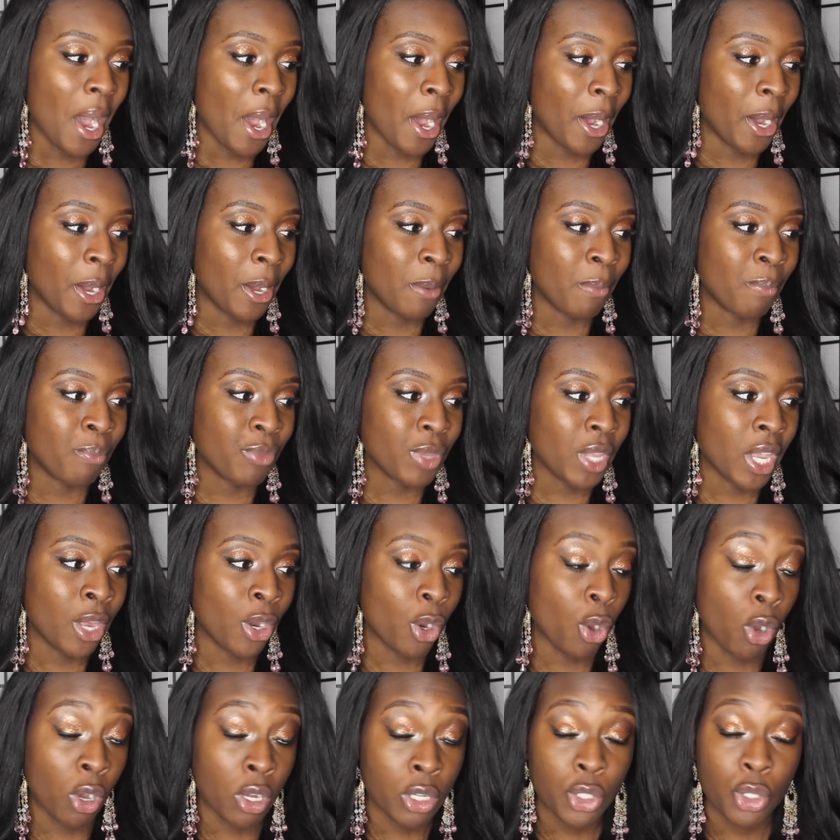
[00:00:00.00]
um,
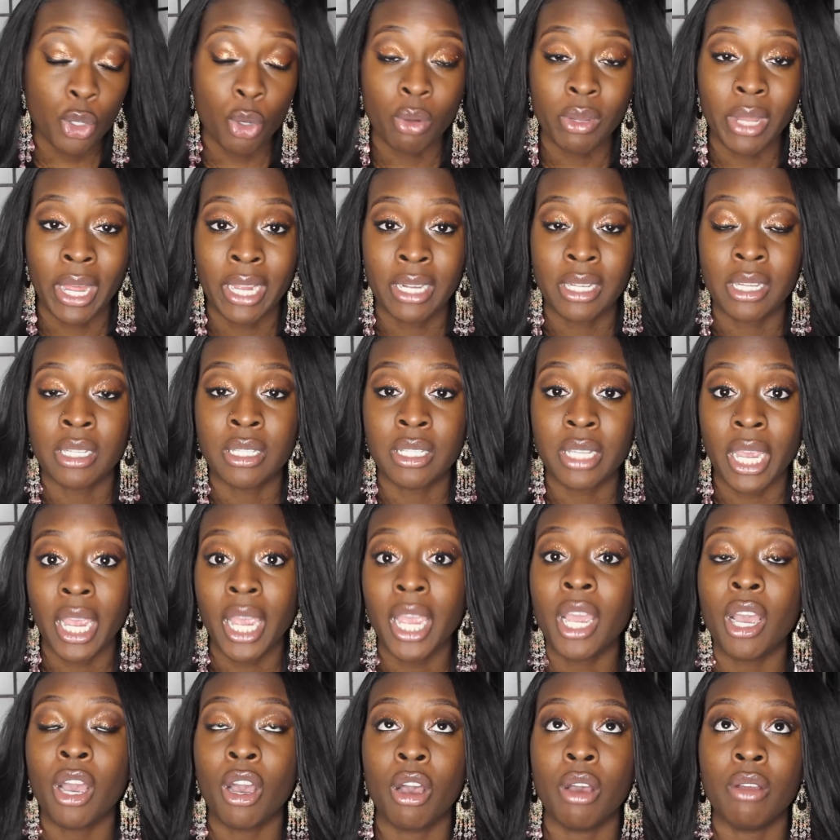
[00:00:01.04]
and also like the
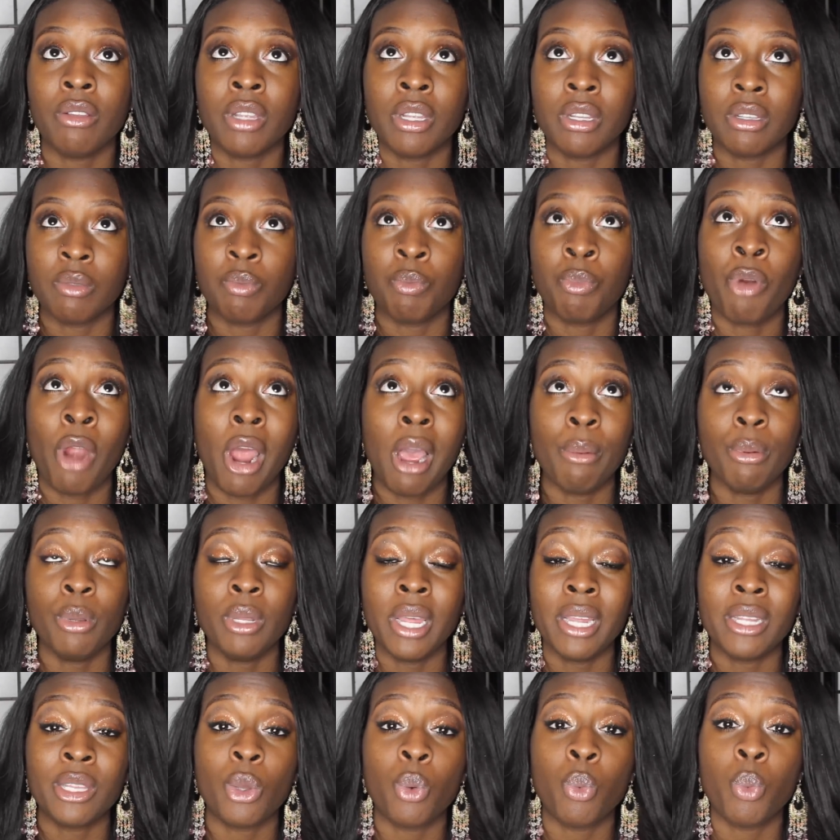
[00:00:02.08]
day, the probably
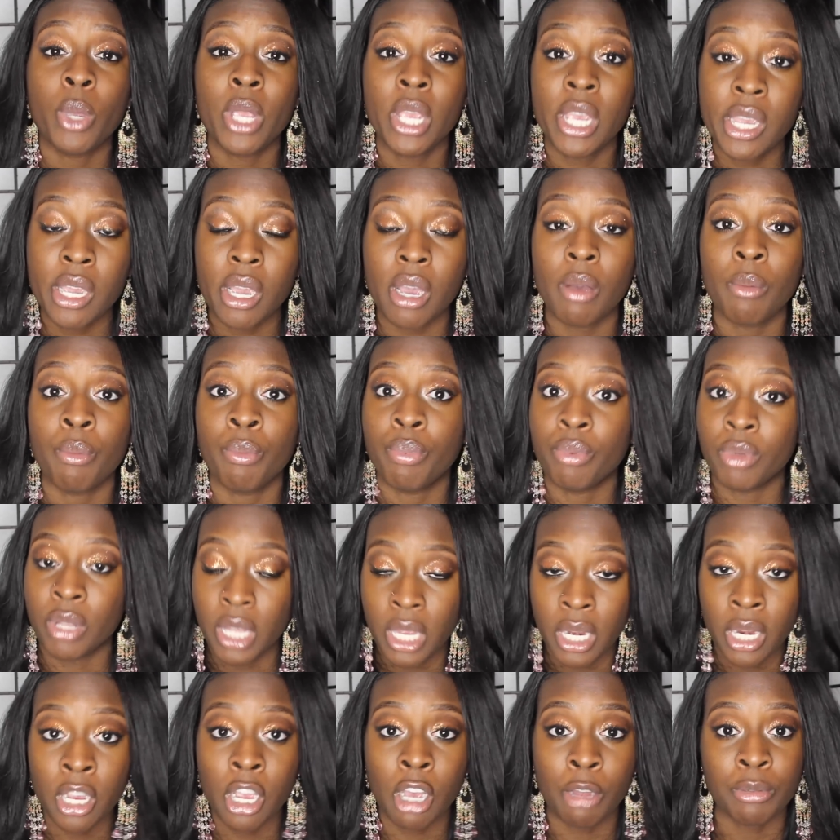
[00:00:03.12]
like the week
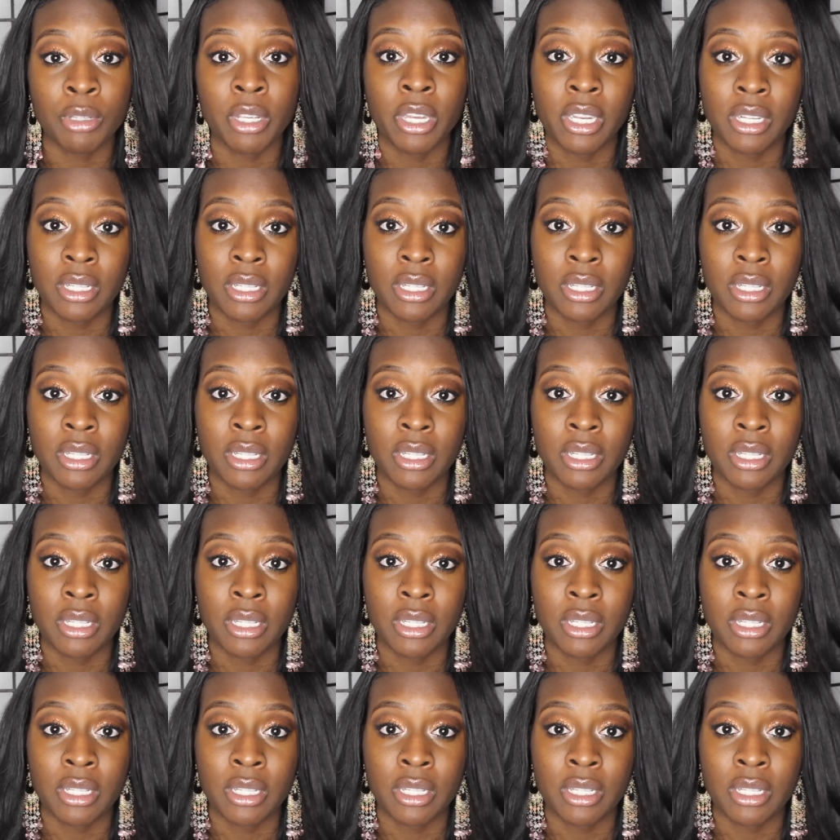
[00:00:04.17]
leading up to